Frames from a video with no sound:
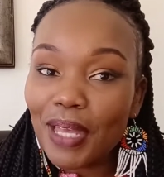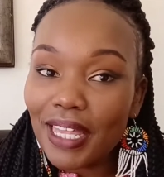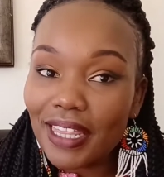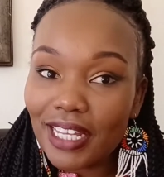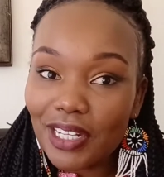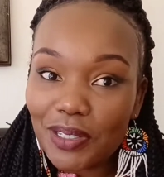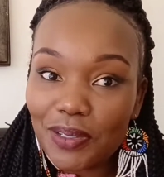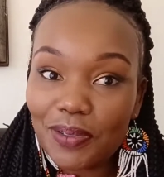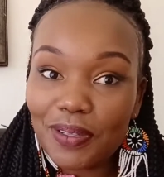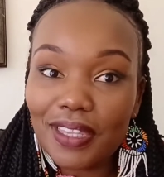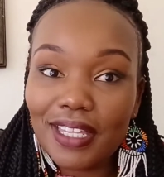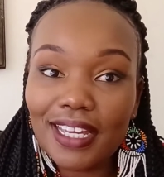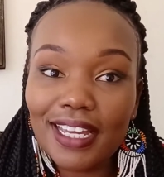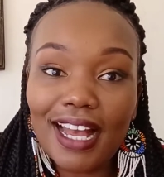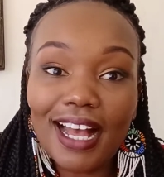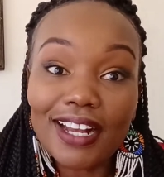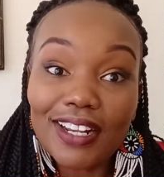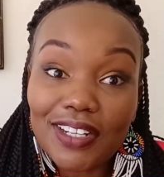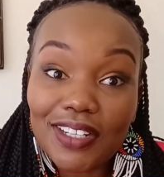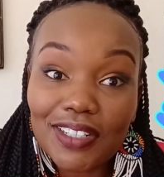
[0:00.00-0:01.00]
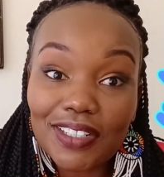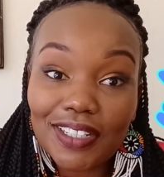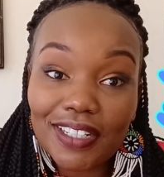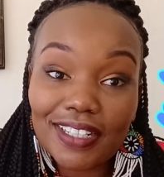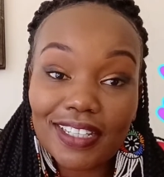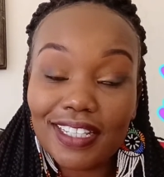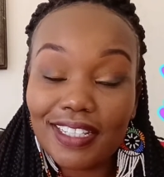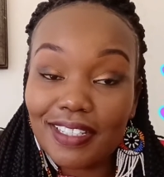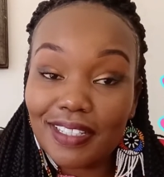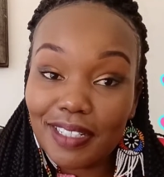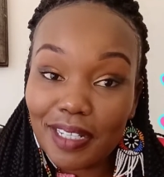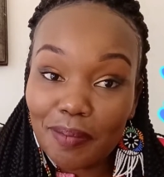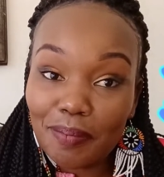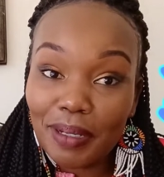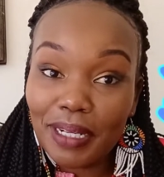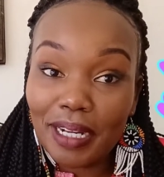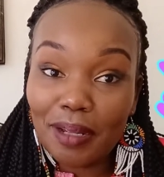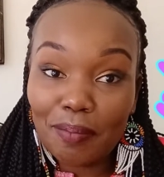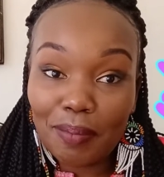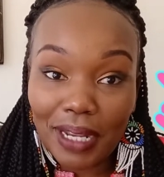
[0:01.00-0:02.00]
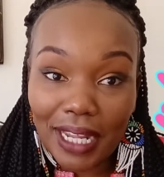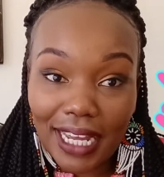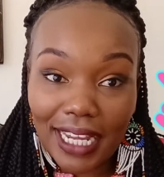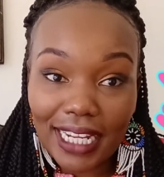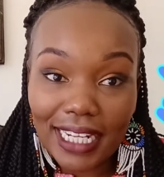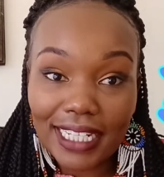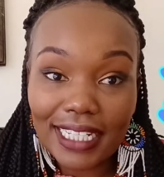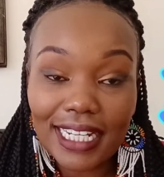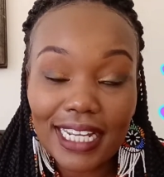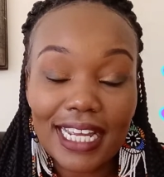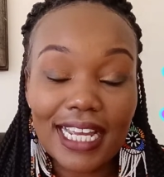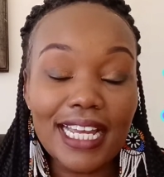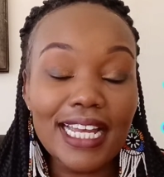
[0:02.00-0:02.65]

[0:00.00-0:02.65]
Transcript: They took the step and applied,